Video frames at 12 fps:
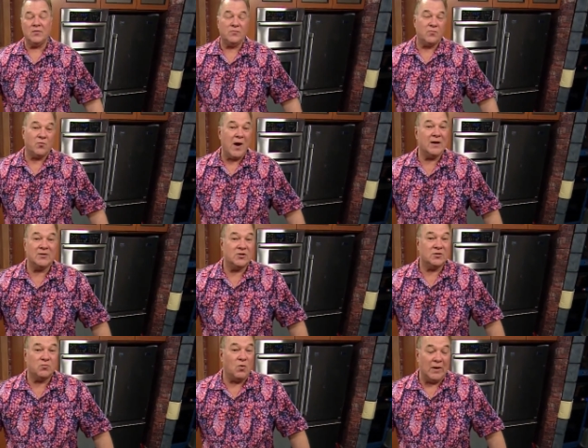the, the
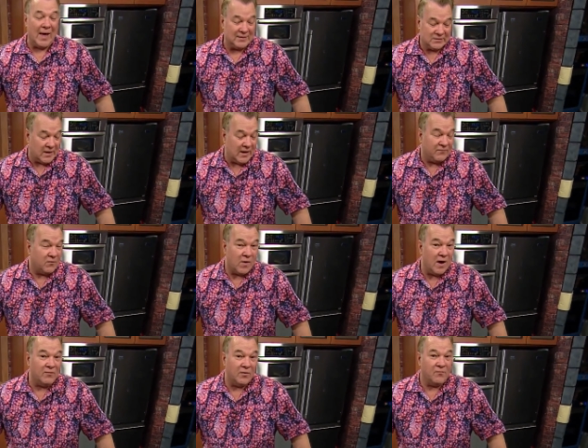radishes will last like
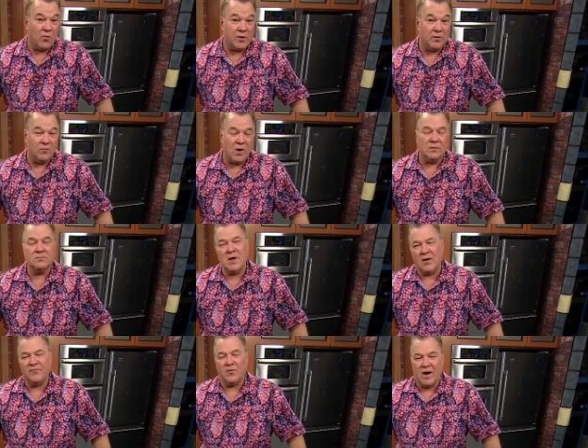forever for you. Well,
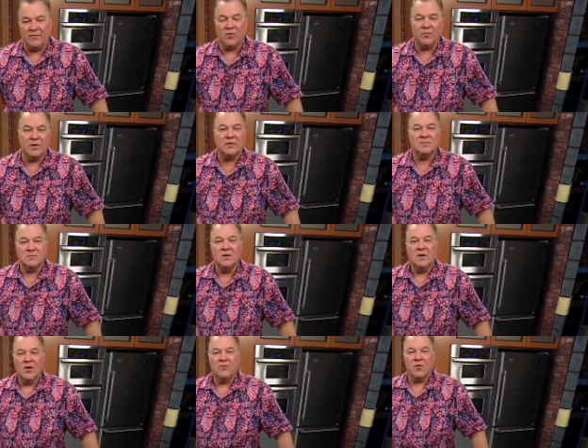not forever, but
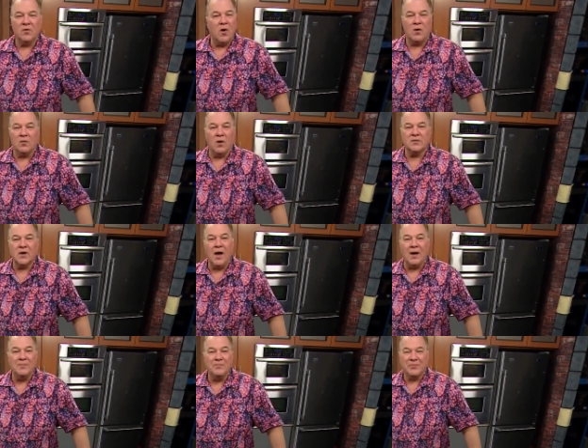for a long, long time.